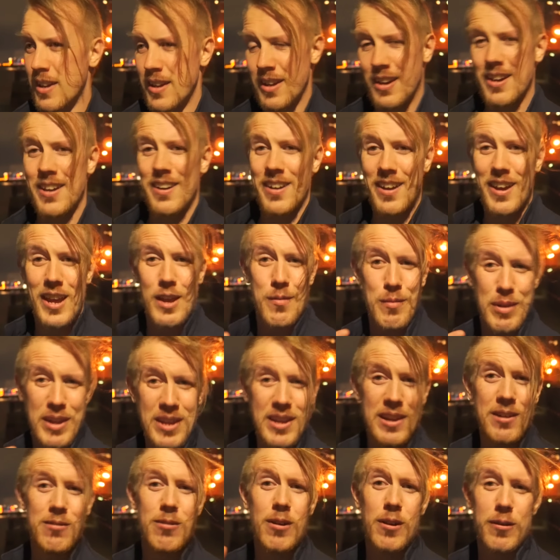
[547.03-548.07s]
and I am a
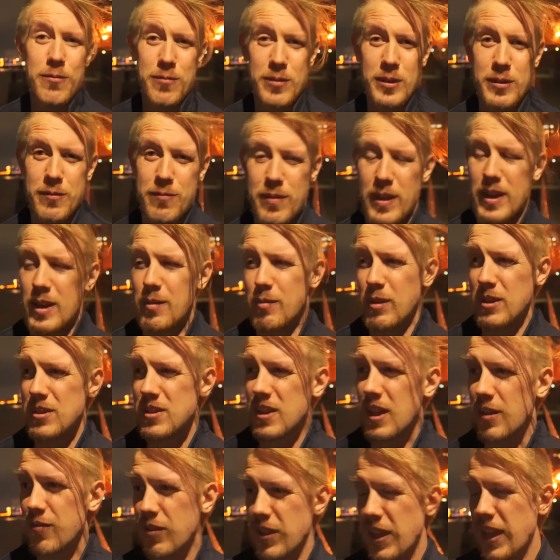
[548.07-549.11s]
hero for defending
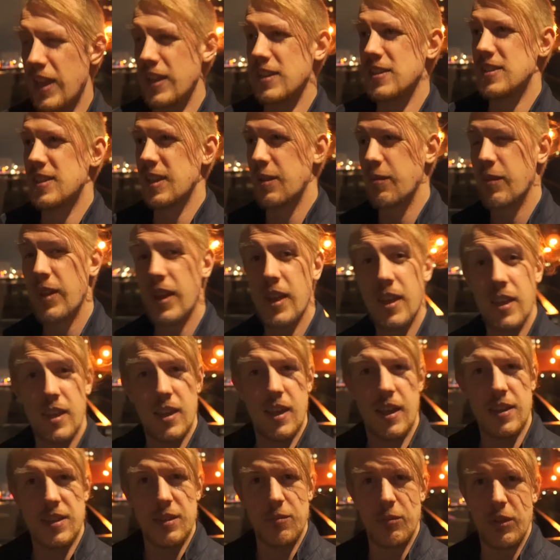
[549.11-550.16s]
myself against him.
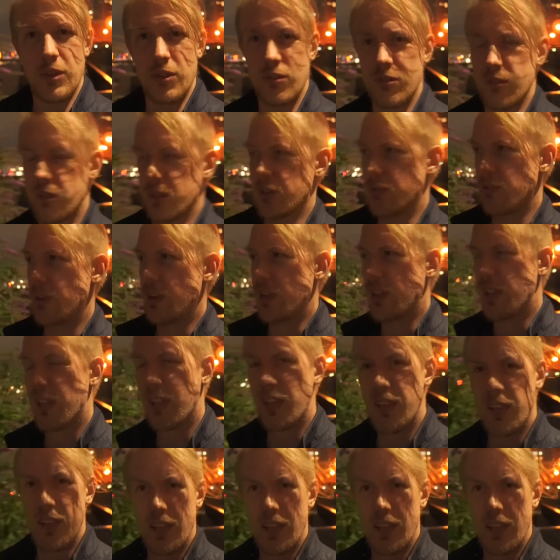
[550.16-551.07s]
I think we can all agree.